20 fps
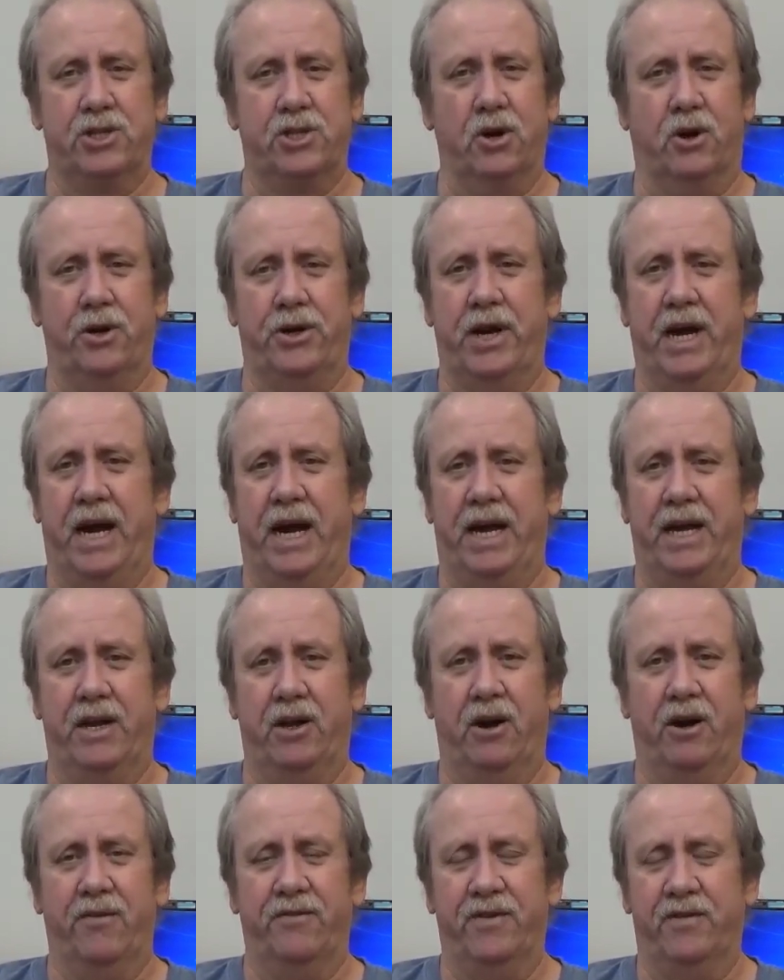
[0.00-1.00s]
start dying
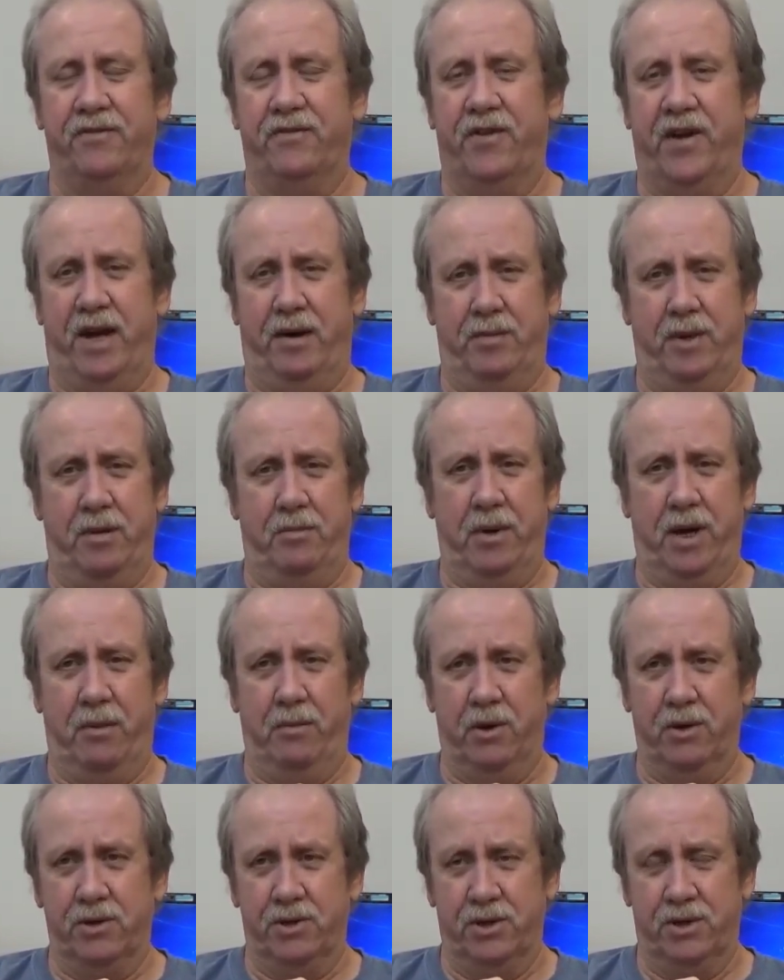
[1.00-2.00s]
off and family
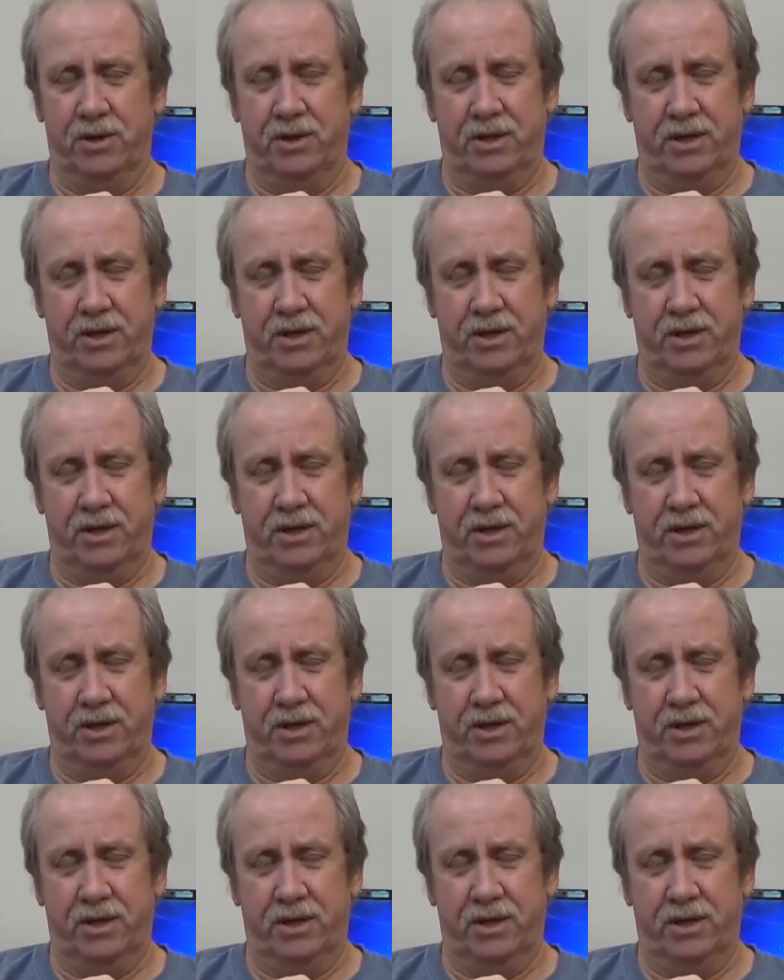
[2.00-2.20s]
members.